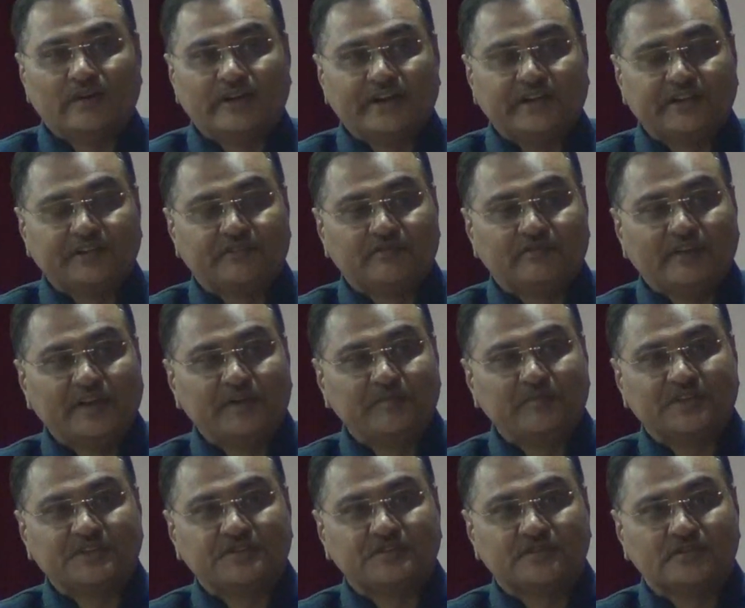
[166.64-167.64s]
It is very
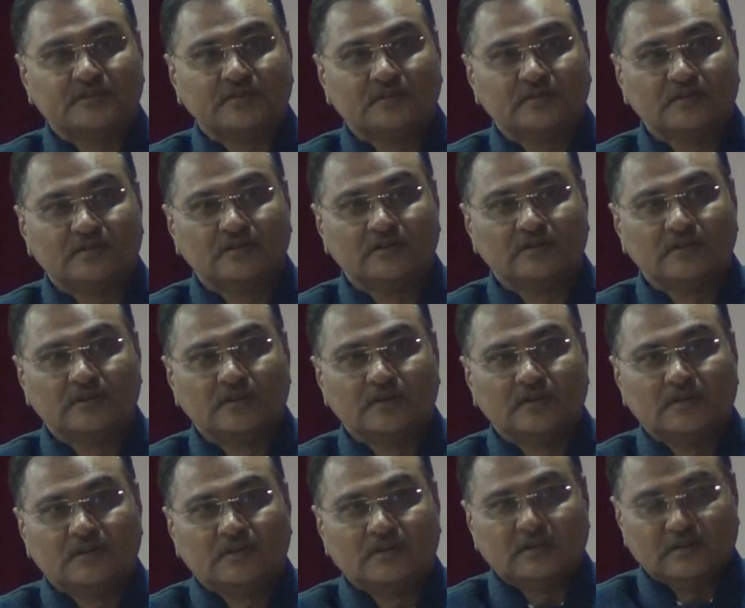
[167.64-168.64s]
much
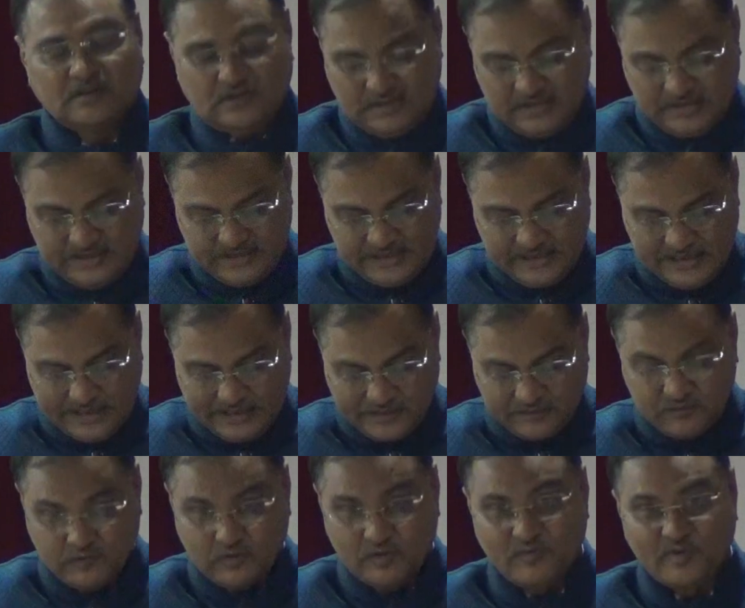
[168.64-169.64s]
a
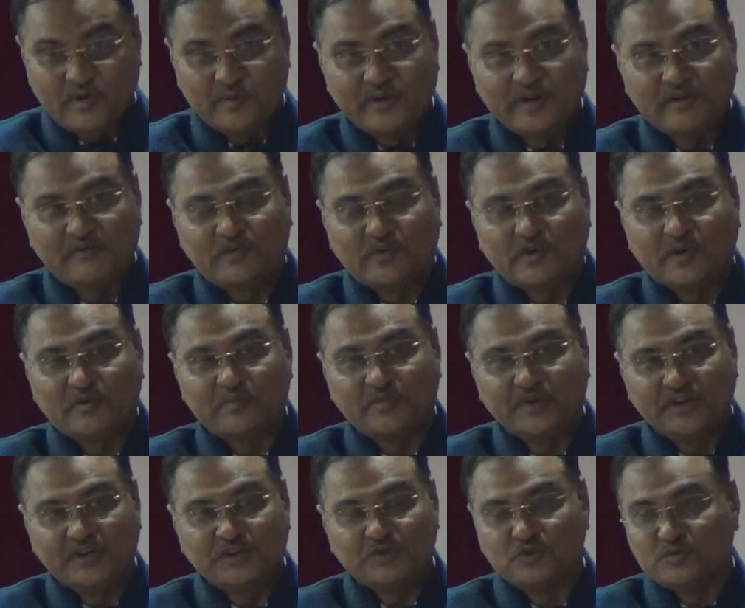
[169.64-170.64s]
delightful moment for
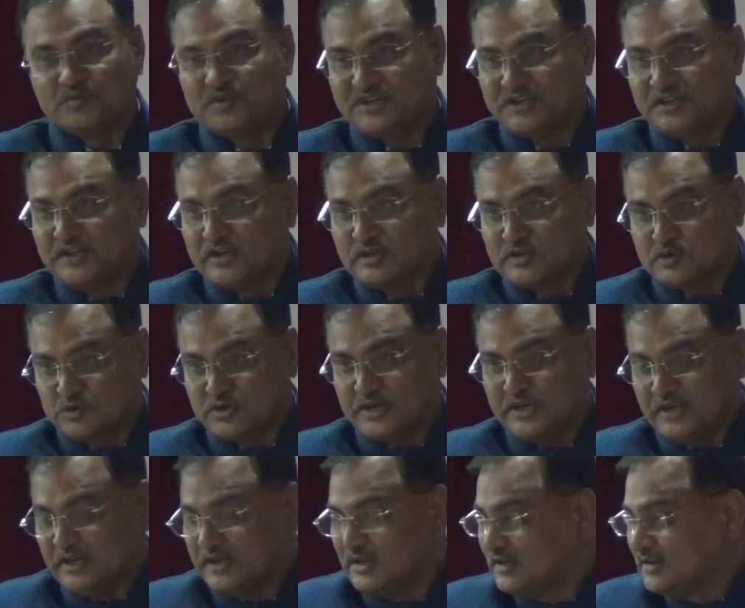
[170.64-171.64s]
me to be here
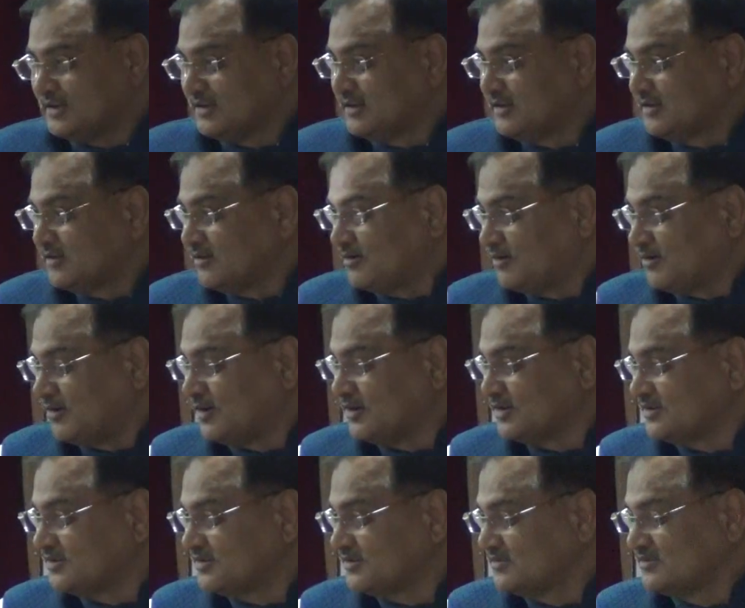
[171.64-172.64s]
today
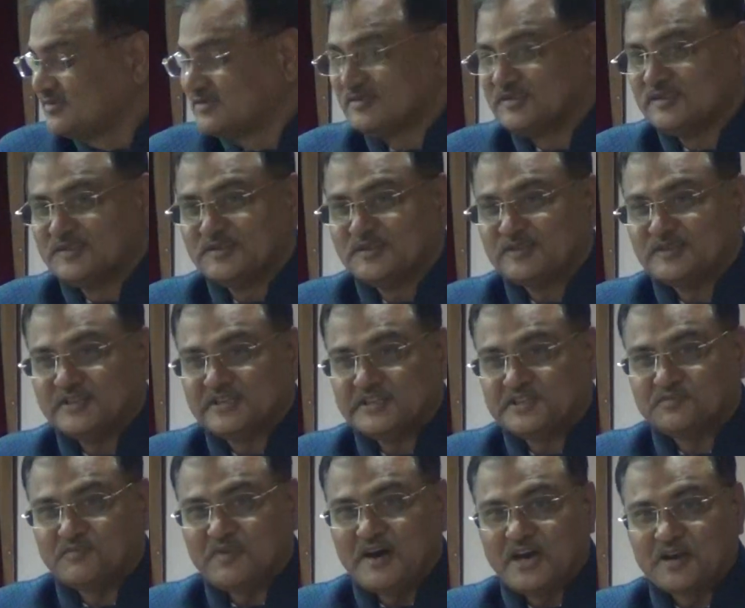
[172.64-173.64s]
on
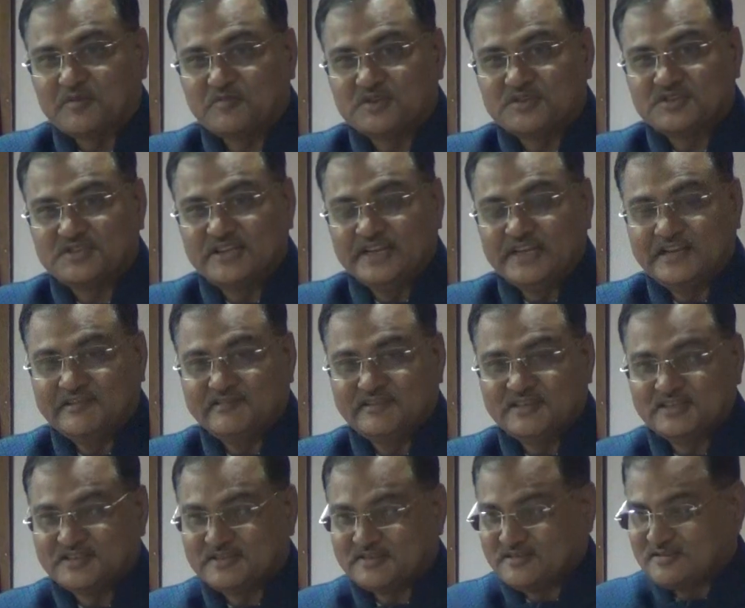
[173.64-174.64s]
this Farmers Day,
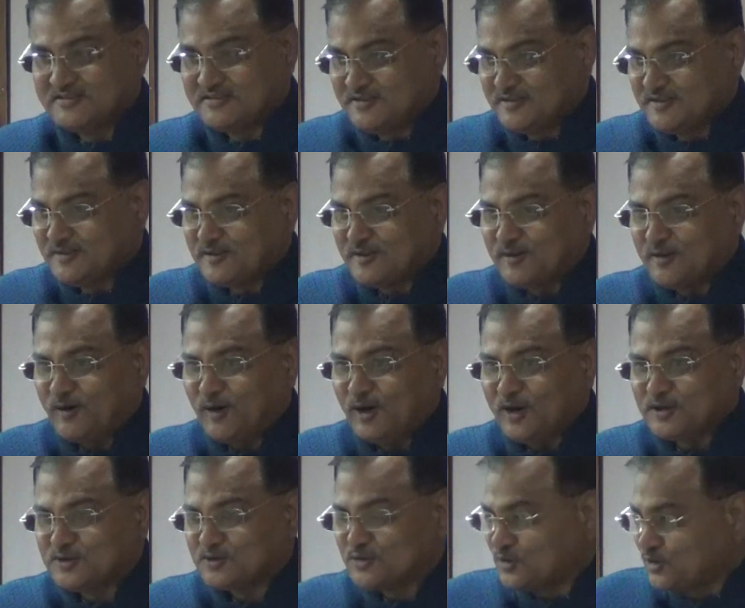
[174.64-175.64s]
which is
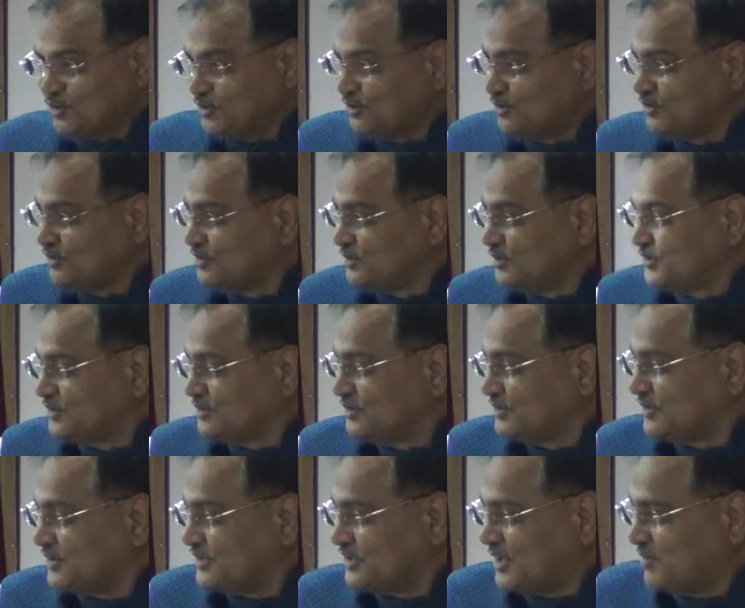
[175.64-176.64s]
also
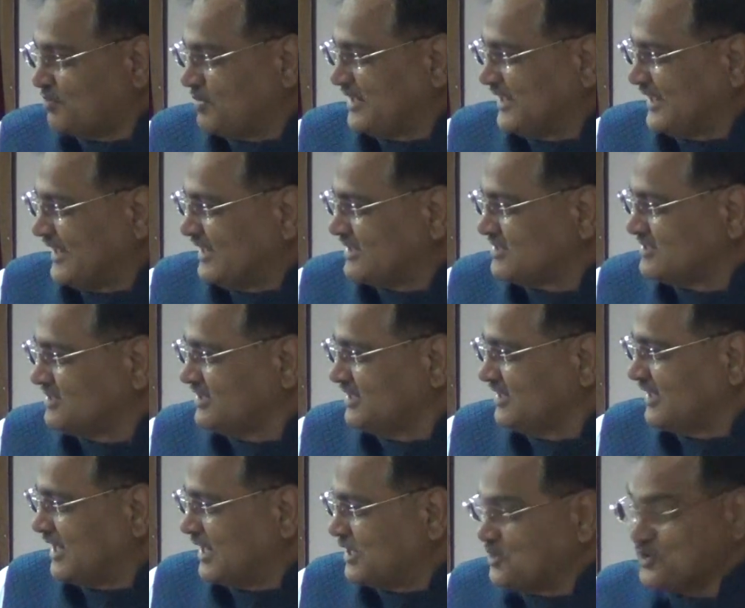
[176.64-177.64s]
doubling as
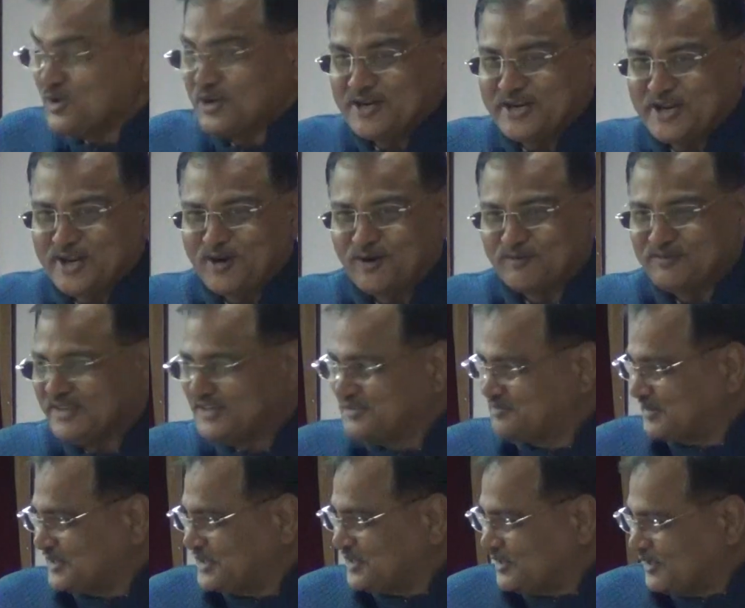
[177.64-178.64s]
the annual day of
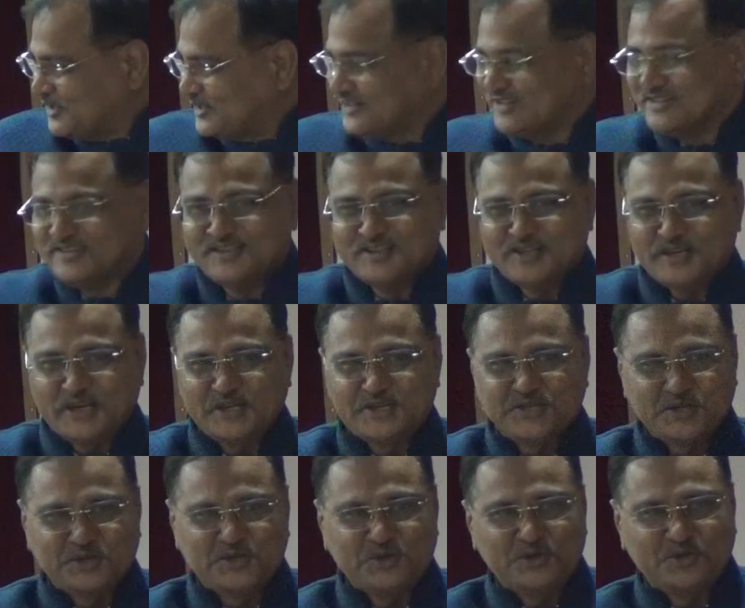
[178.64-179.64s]
this particular
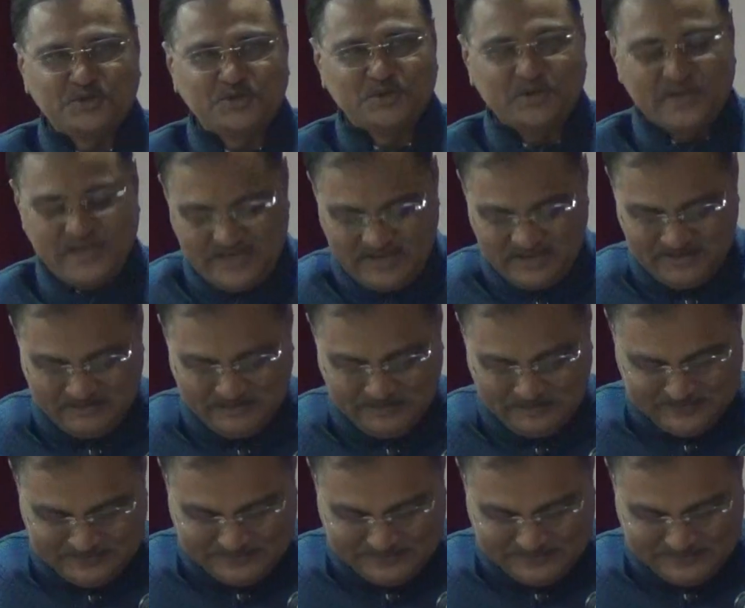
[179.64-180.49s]
institute today.